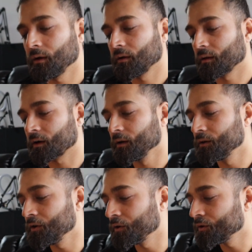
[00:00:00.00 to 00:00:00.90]
the
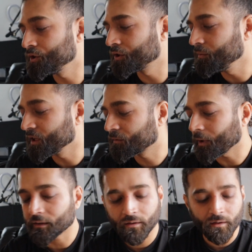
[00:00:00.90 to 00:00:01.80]
color you should be
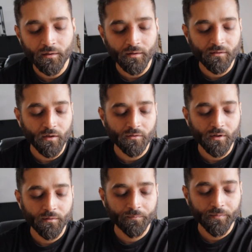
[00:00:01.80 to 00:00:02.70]
expecting, etc.